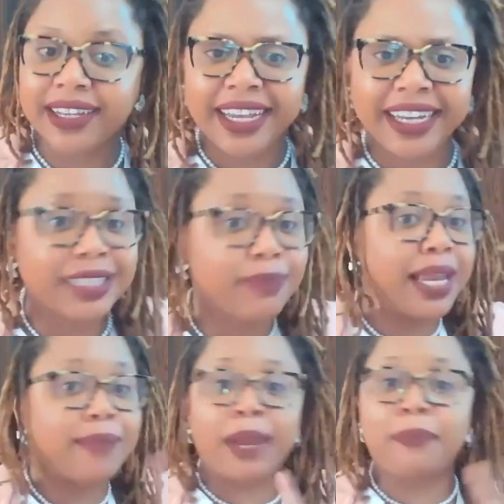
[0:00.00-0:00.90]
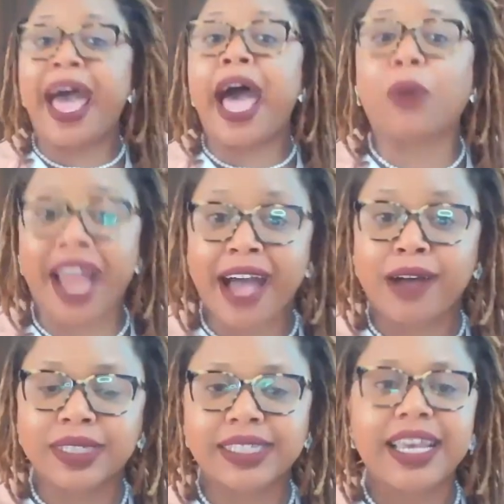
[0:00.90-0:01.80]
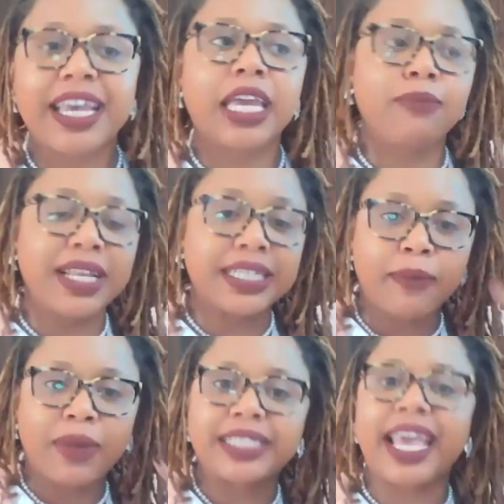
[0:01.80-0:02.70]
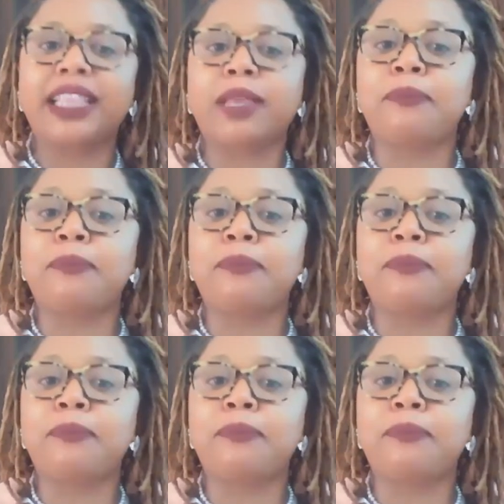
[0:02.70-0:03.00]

It doesn't mean I'm not a powerhouse. It means that I'm going to take the